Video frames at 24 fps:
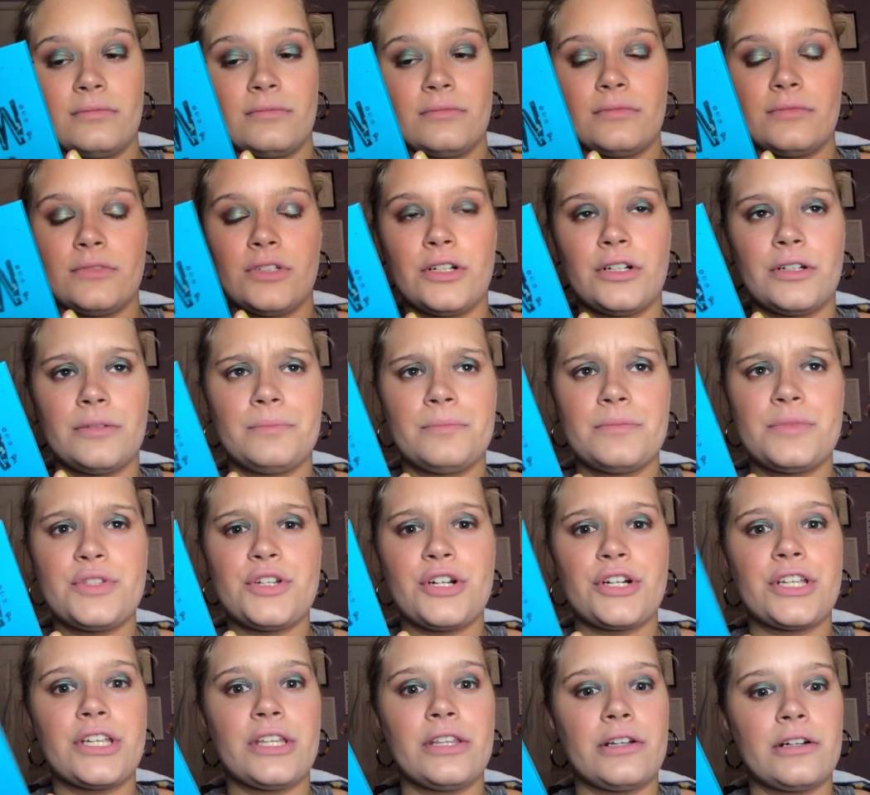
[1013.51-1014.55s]
or
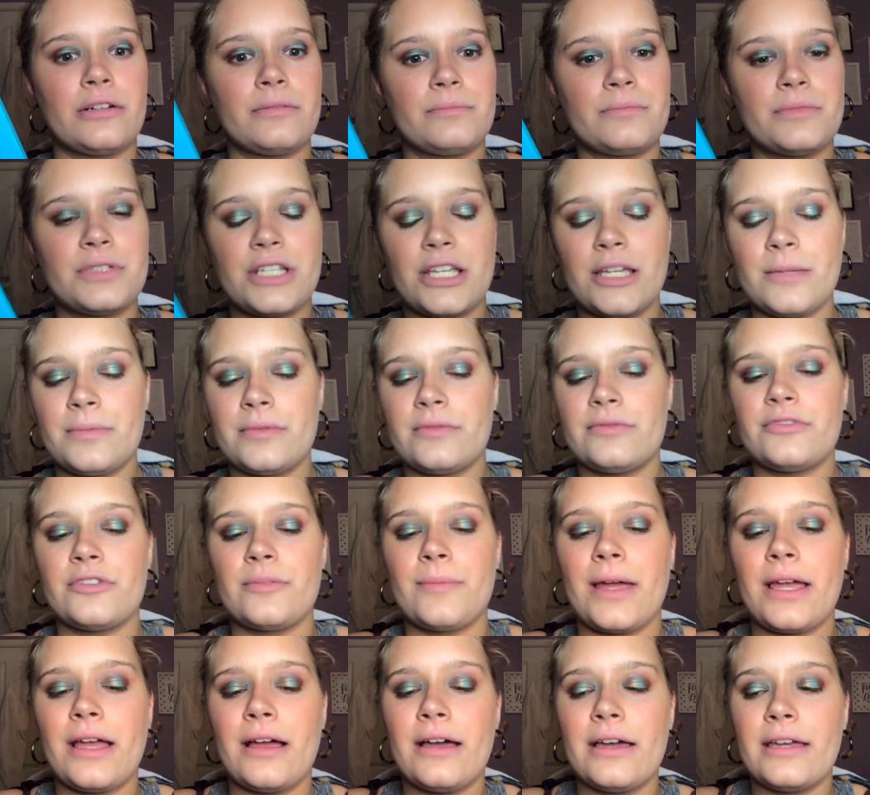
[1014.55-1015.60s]
circular shape for
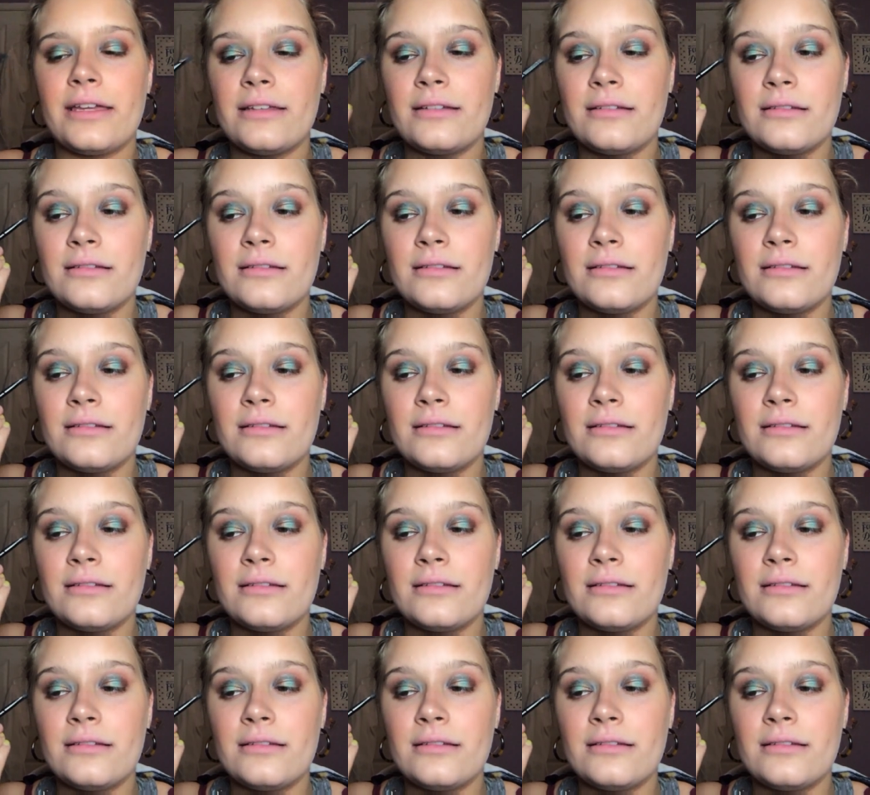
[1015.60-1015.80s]
my eye.